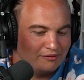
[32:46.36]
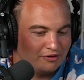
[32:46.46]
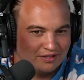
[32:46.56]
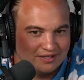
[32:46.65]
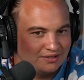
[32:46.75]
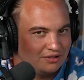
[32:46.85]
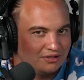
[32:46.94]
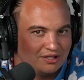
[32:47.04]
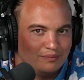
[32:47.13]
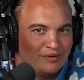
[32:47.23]
for us,
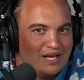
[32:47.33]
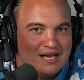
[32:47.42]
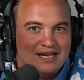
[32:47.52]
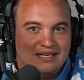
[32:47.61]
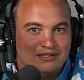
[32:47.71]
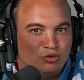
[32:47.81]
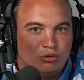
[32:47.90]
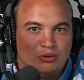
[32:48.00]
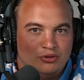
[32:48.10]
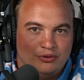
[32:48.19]
that's a
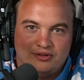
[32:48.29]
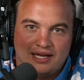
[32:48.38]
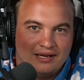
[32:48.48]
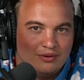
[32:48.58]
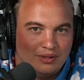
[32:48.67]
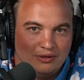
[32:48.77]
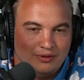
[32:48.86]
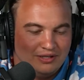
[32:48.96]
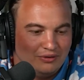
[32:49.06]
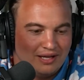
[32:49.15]
normal Tuesday. We
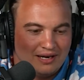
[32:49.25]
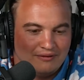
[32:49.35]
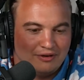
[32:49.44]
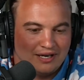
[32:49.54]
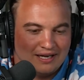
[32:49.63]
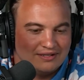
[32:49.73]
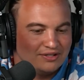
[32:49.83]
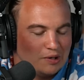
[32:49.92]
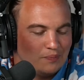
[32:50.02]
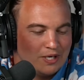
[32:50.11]
do that every day.
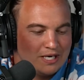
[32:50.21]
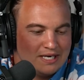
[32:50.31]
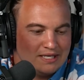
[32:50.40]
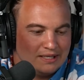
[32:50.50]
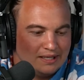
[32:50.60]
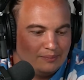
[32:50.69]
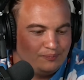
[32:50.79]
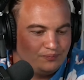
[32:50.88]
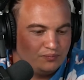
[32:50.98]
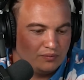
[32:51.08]
So,
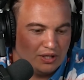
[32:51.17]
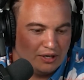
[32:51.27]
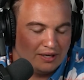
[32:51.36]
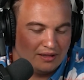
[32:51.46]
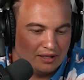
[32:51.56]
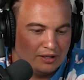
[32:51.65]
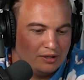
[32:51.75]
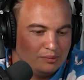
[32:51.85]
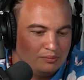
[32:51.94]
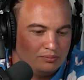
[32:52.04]
I think
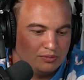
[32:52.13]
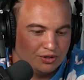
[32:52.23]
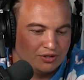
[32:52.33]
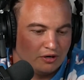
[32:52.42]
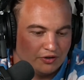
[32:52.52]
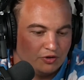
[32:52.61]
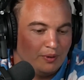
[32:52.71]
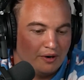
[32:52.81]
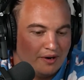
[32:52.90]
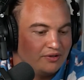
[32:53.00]
just our
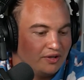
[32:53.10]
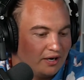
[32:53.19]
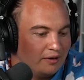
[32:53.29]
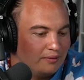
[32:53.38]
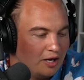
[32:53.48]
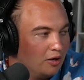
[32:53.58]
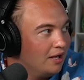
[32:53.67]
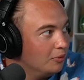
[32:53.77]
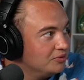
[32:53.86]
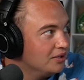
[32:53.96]
experience there
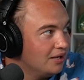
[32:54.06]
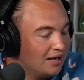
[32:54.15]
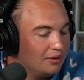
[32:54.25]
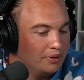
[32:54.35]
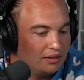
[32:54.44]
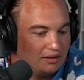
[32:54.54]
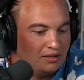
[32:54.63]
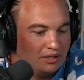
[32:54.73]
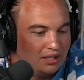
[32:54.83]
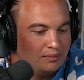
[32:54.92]
helps a lot with
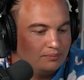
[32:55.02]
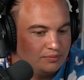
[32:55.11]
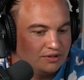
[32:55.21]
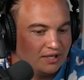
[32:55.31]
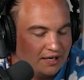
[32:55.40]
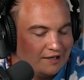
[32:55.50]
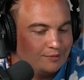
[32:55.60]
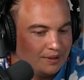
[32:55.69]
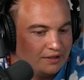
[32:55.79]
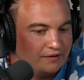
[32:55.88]
the design
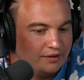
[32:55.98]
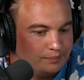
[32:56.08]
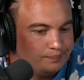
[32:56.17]
aspect of it.